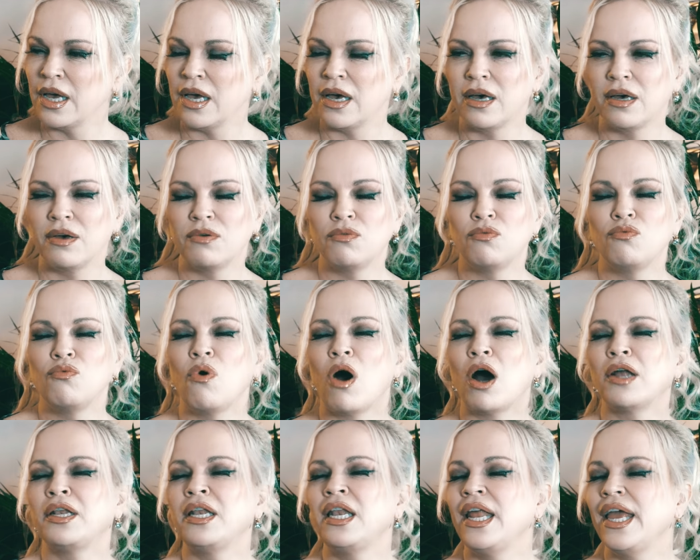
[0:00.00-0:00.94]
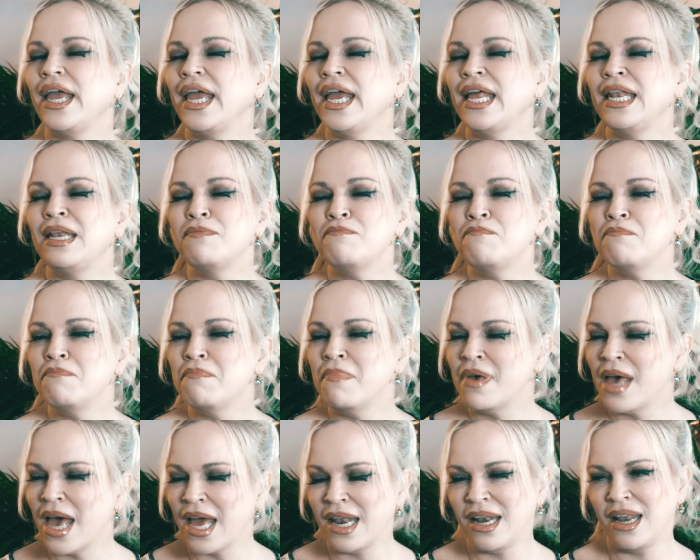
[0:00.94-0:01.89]
uh, one in
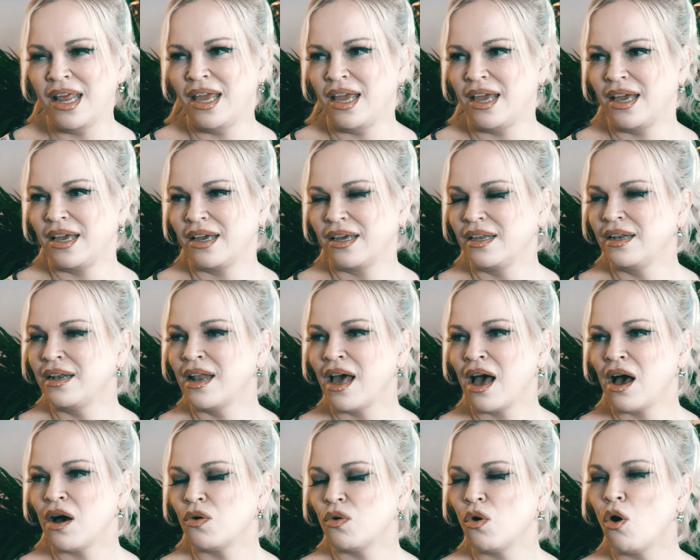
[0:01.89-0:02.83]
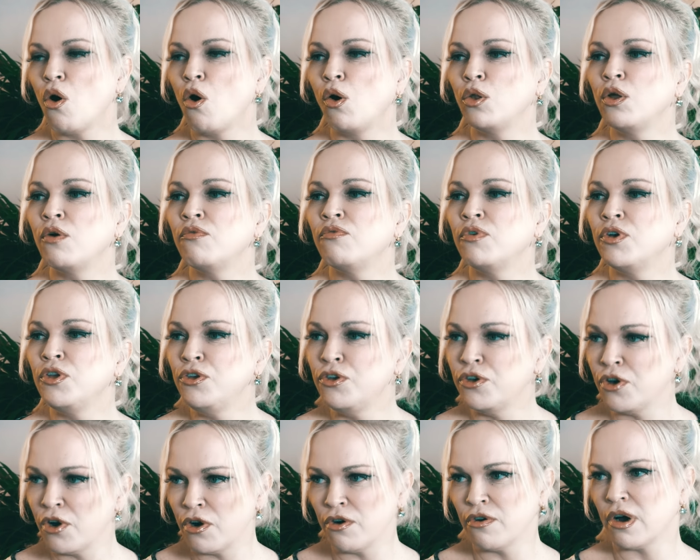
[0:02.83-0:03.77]
many now all over
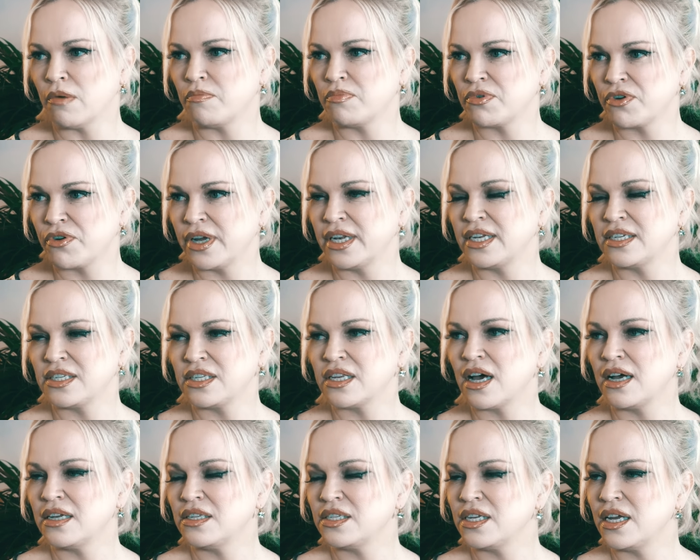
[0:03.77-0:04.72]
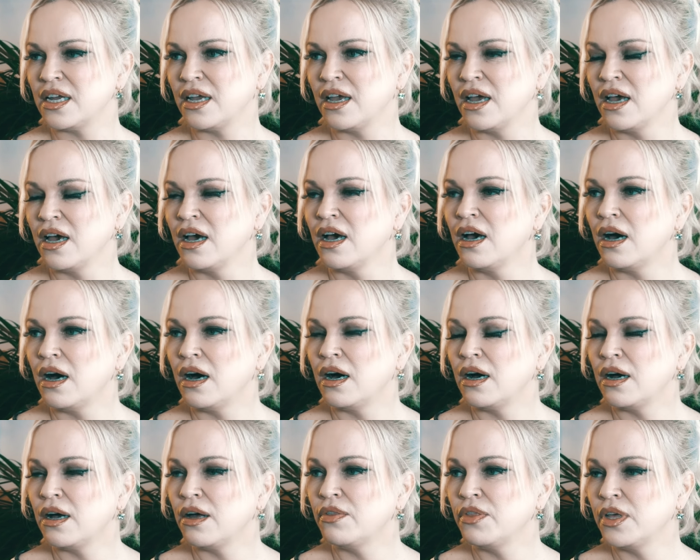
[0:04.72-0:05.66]
Europe criticizing
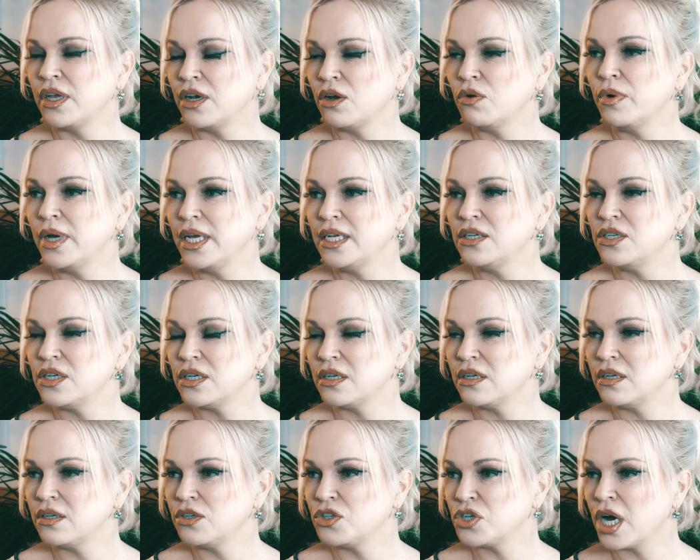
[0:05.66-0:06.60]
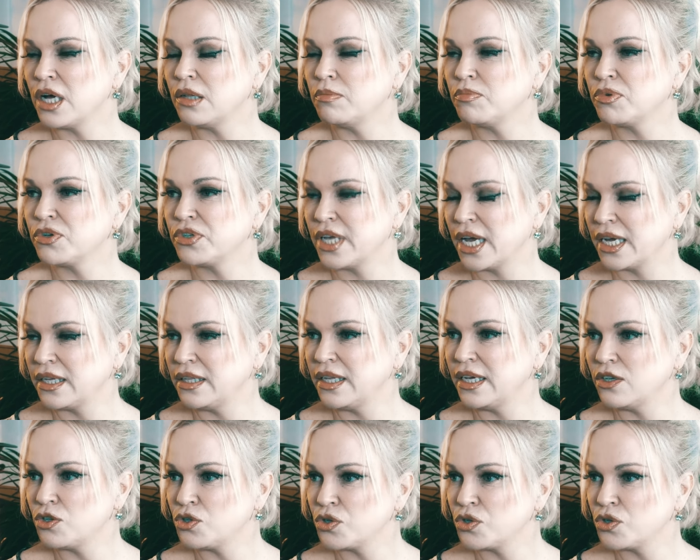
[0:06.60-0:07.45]
uh, the Norwegian child protecting